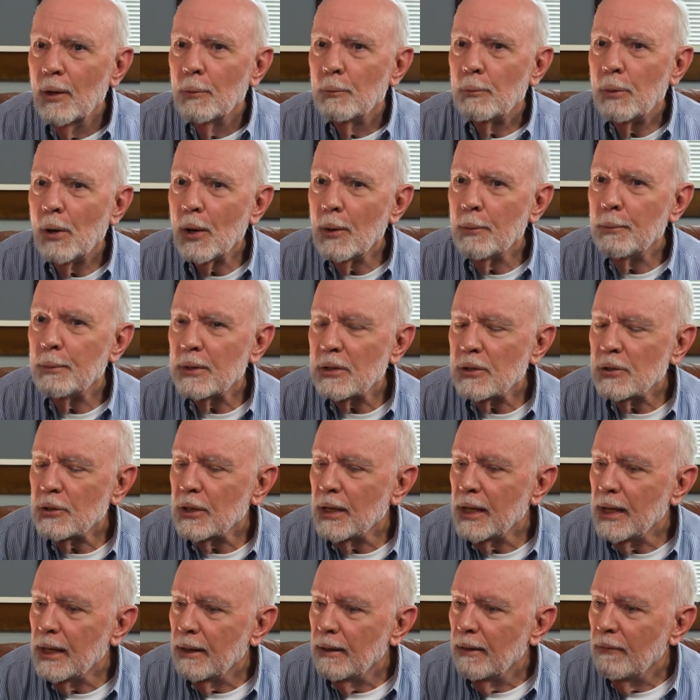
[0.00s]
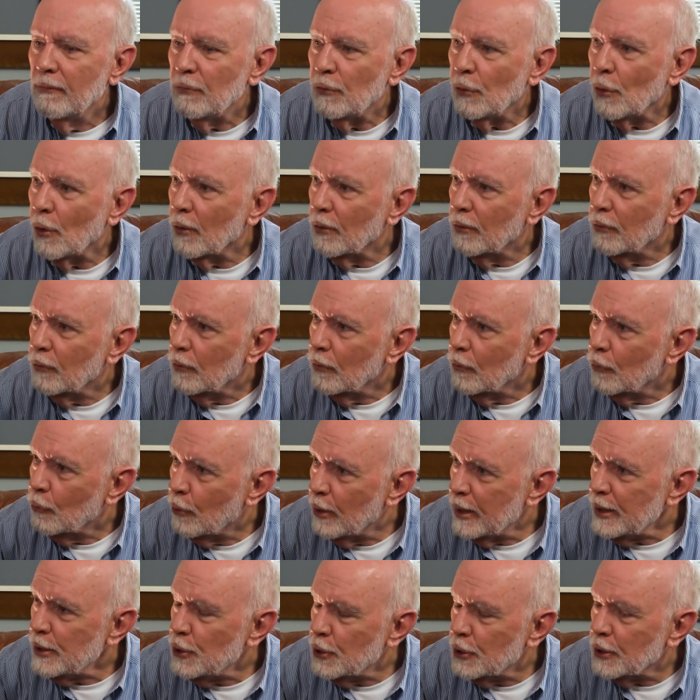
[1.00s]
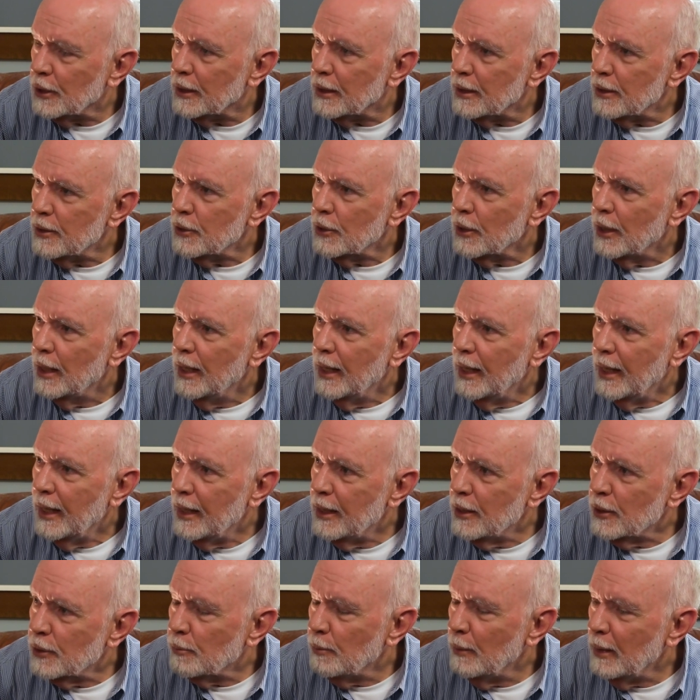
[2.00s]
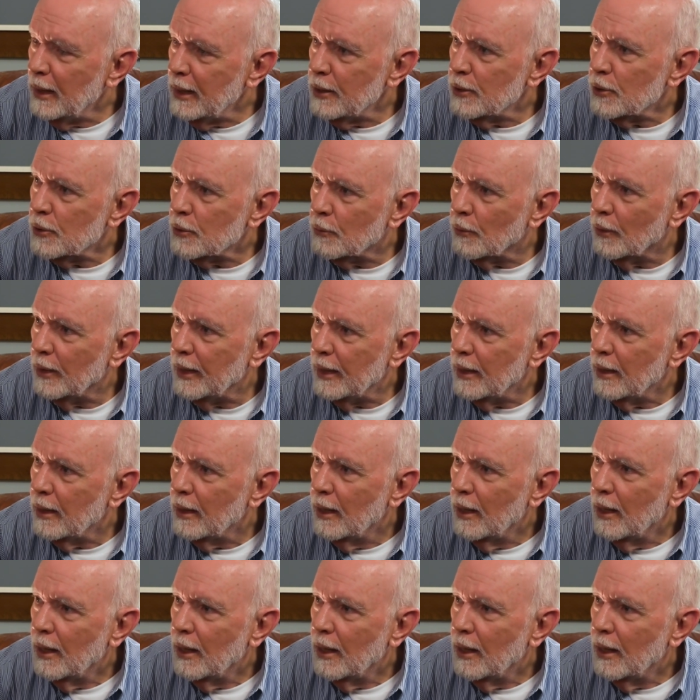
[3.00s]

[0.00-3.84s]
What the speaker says: Purpose for Christians is ministry.